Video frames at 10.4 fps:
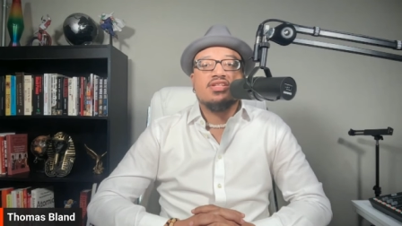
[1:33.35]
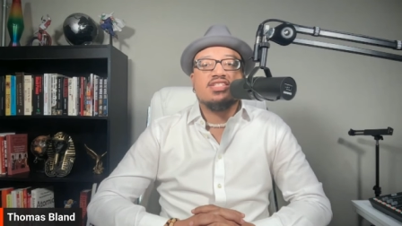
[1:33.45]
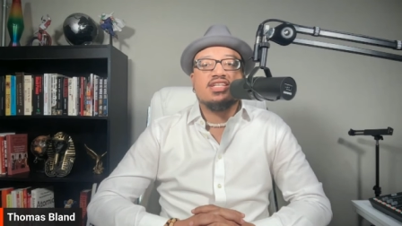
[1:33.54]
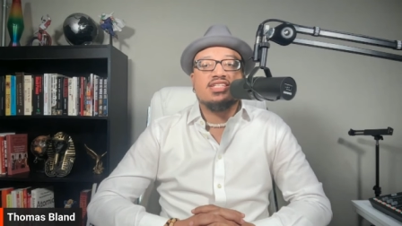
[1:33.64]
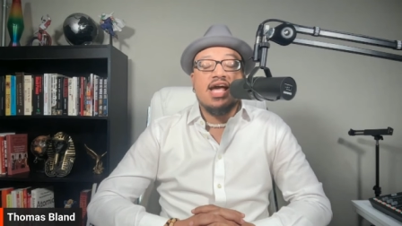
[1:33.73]

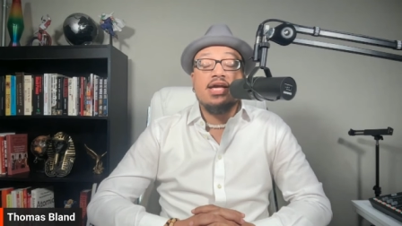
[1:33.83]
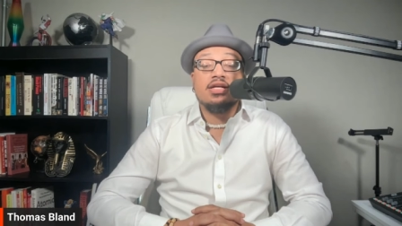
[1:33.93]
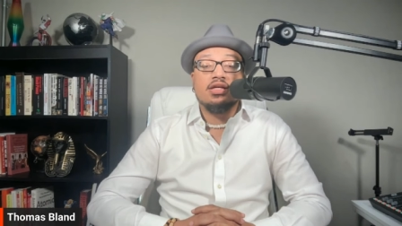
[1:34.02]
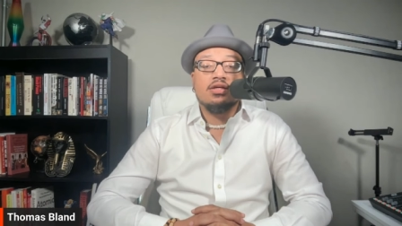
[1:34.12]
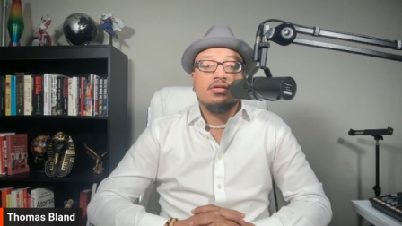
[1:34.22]

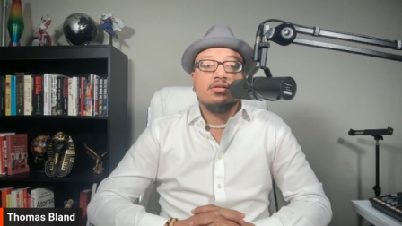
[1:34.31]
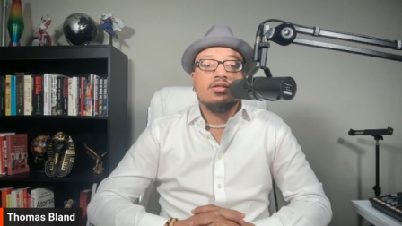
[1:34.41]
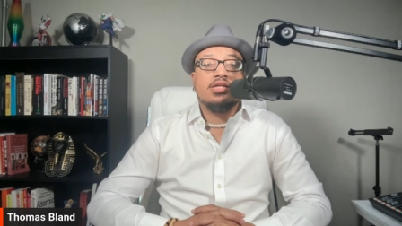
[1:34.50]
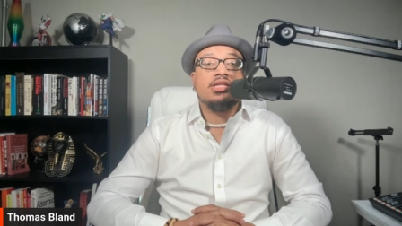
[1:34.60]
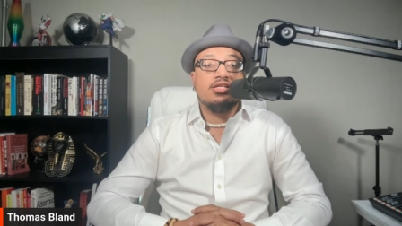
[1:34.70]
Today,
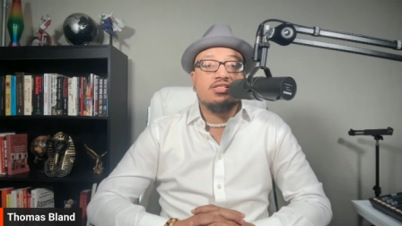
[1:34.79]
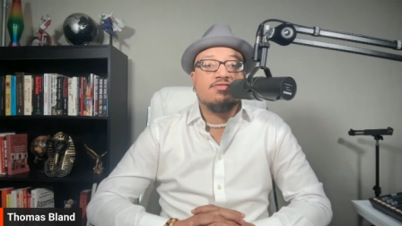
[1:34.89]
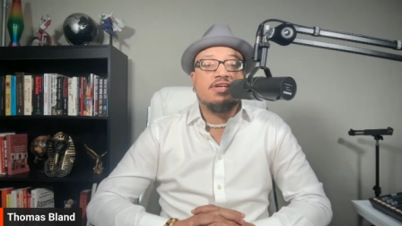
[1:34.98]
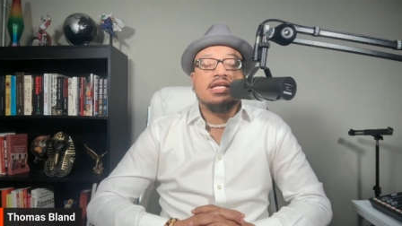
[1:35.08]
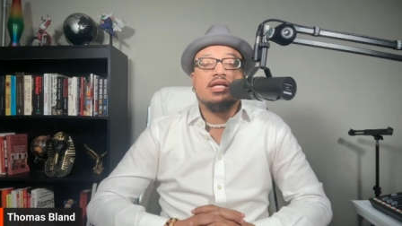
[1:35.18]
in this
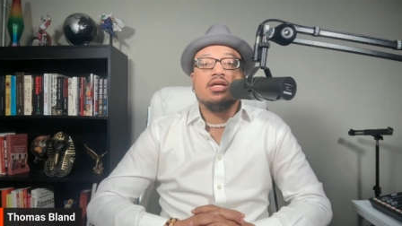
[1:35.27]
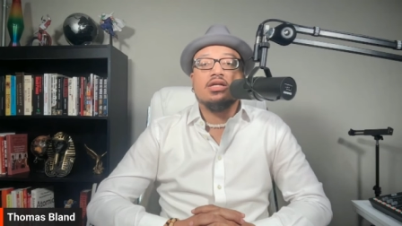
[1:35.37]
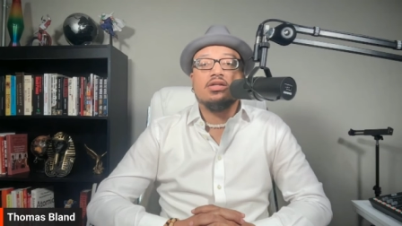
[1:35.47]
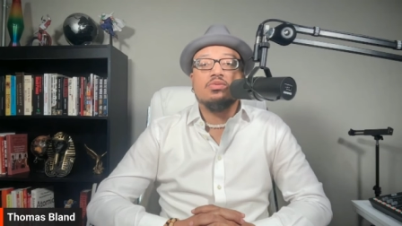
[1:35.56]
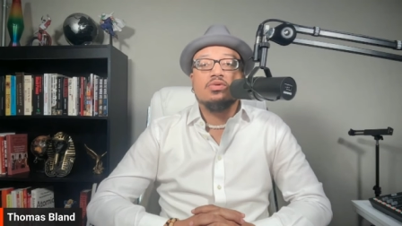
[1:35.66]

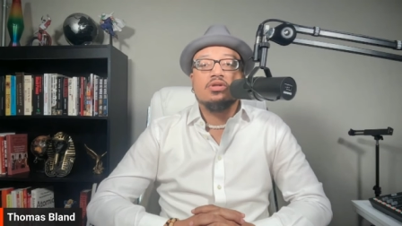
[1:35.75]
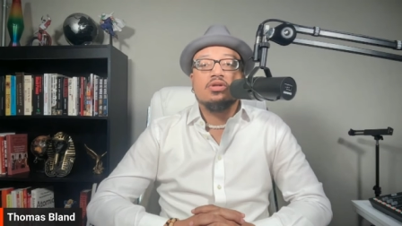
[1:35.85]
video,